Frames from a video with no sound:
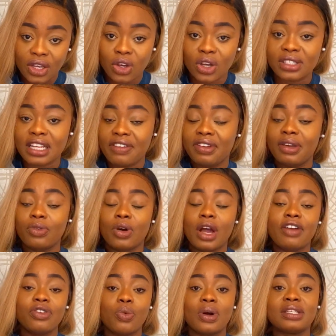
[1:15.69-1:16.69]
because
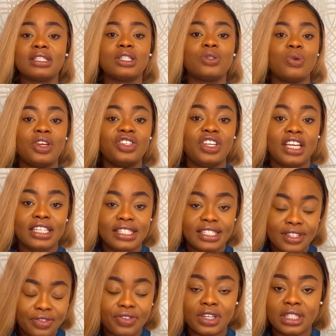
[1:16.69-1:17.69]
everyone's situation is
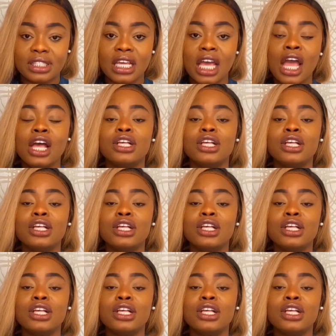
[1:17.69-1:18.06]
different.